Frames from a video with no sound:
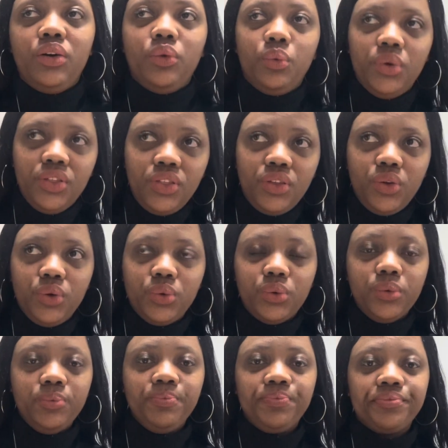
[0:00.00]
with
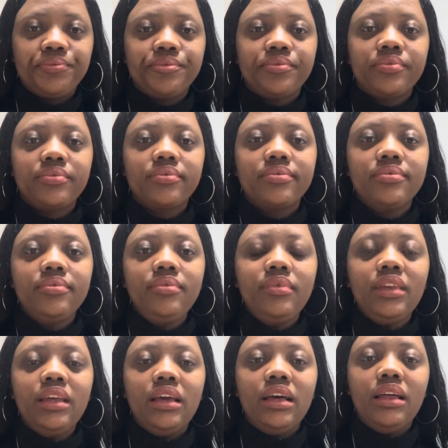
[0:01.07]
you,
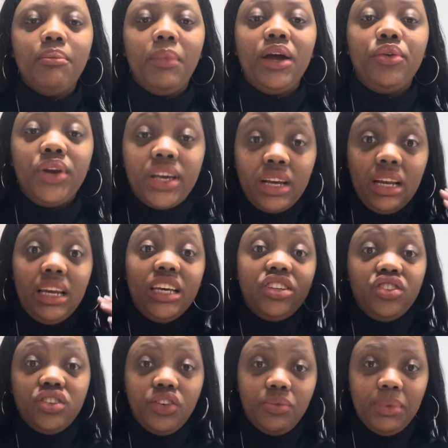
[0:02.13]
my
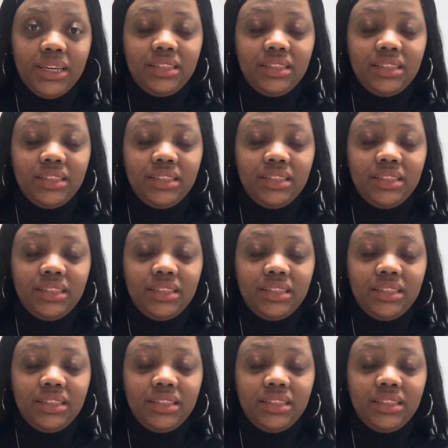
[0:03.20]
recollection of my